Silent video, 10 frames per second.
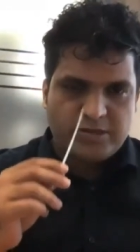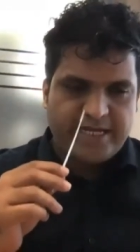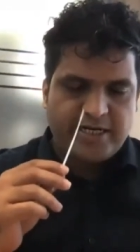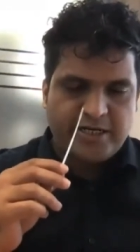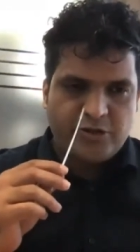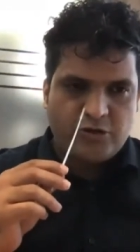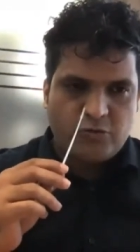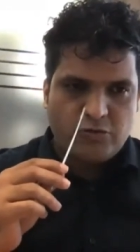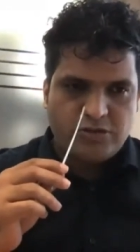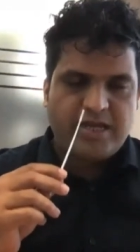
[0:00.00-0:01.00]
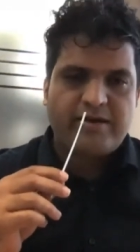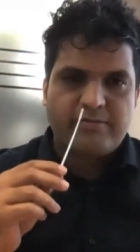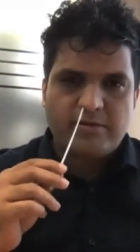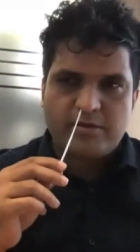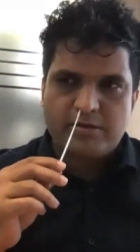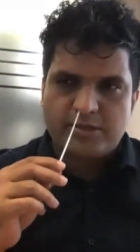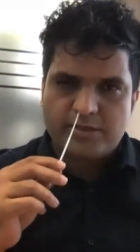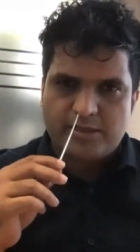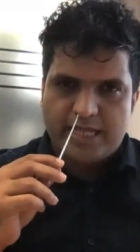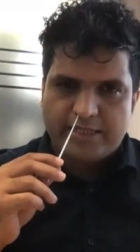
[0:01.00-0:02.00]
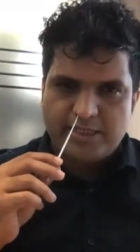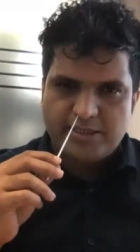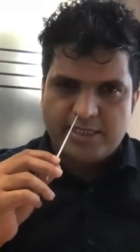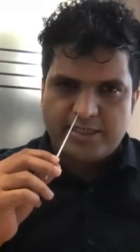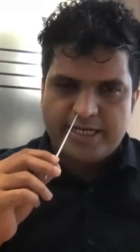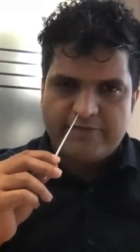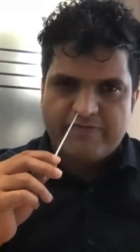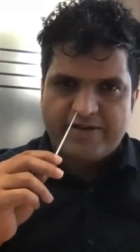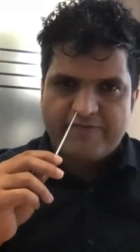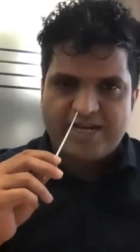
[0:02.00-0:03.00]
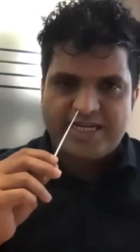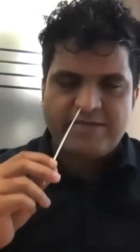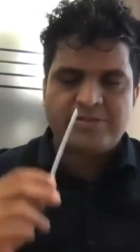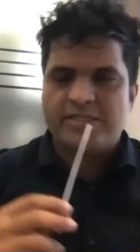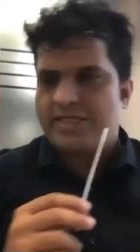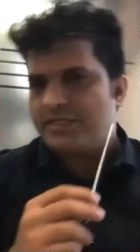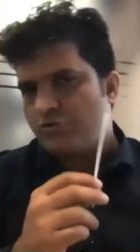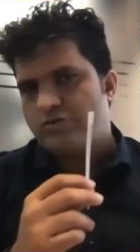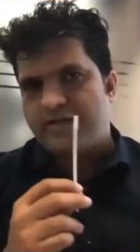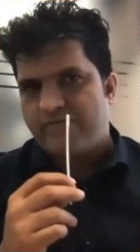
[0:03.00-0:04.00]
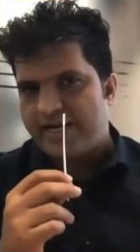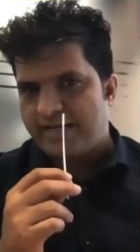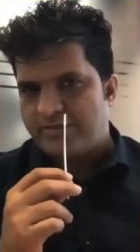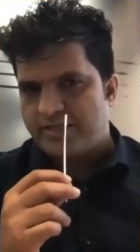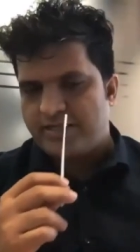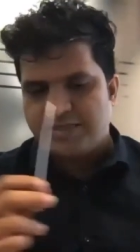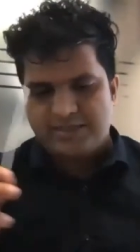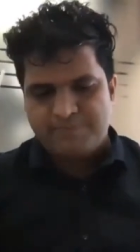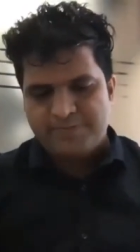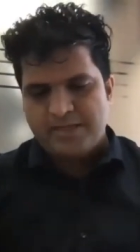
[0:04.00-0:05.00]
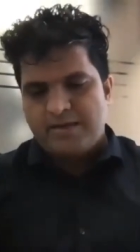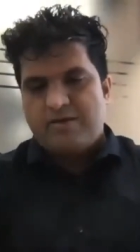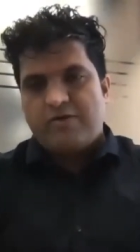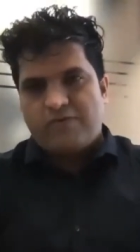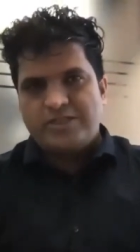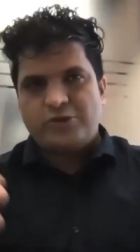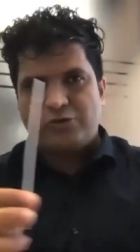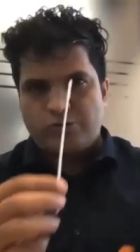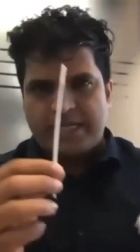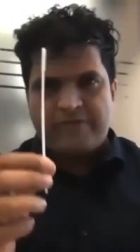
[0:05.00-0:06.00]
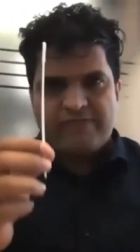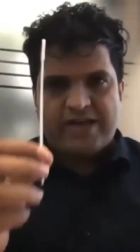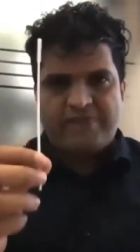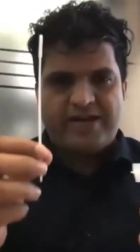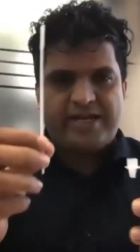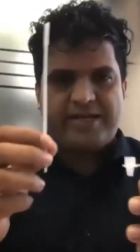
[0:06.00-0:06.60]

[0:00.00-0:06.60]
take it in your nose and like this, and take five times in this nose and five times in this. Once you take five